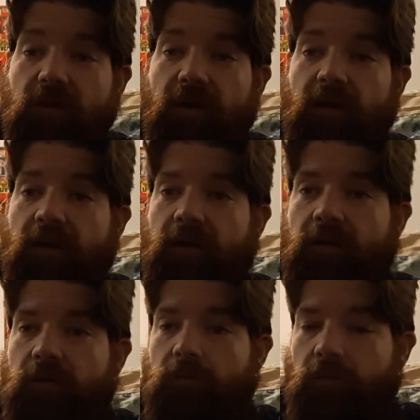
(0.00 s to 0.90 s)
and
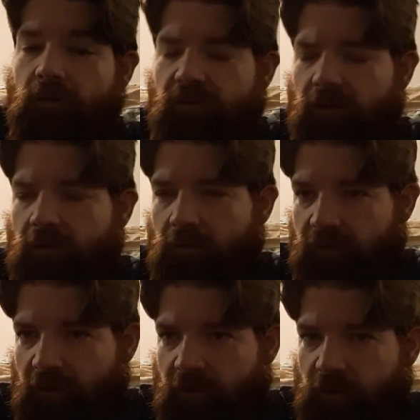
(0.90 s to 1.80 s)
then her
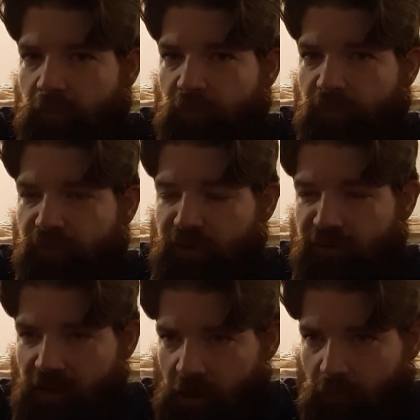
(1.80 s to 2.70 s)
second husband for
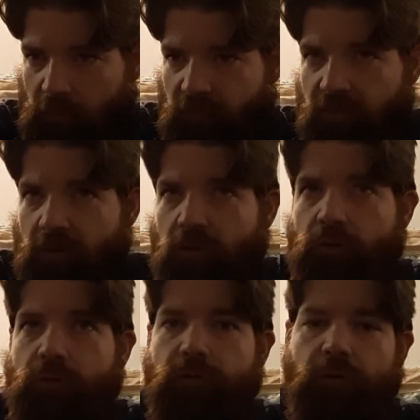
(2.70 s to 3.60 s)
6 hours.
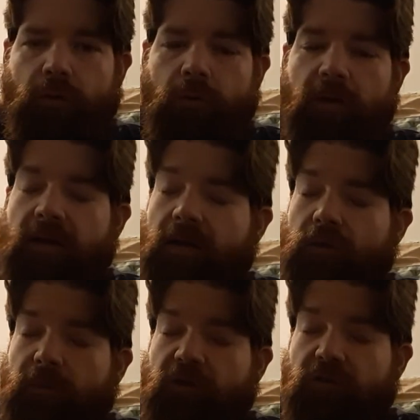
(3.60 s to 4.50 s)
So, and then
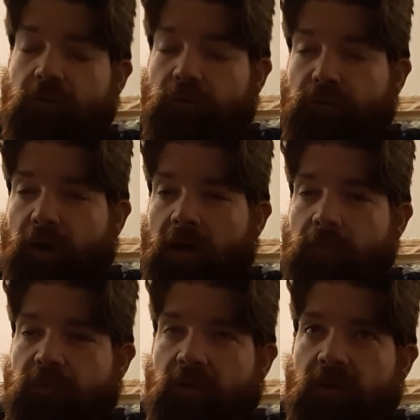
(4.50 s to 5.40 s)
the way she
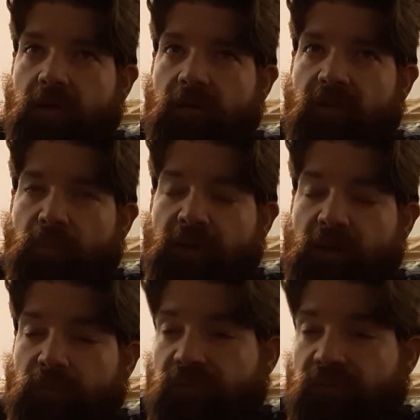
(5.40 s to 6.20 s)
describes it is that when he was